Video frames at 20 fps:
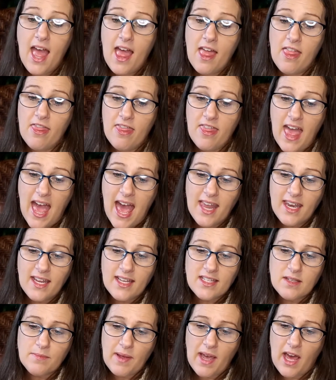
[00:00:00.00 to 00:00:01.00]
That
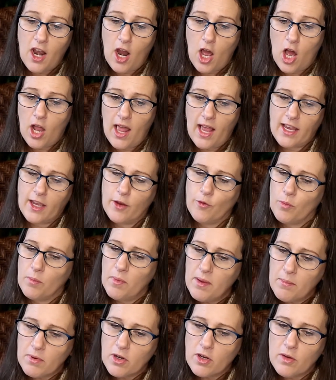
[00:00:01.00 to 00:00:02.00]
is about all I can
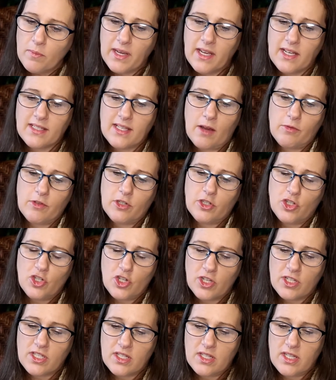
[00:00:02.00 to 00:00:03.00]
remember, because I was
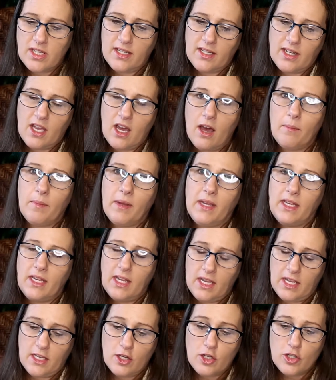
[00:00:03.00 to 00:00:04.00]
just then coming
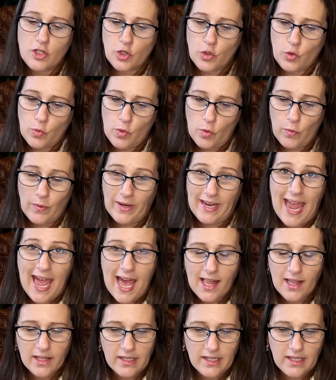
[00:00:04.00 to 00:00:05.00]
into
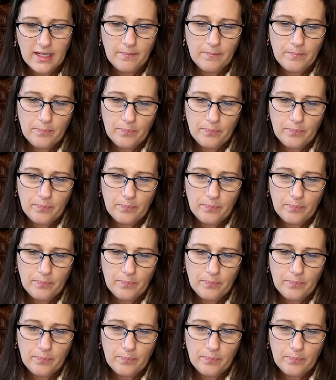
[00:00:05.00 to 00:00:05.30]
reality.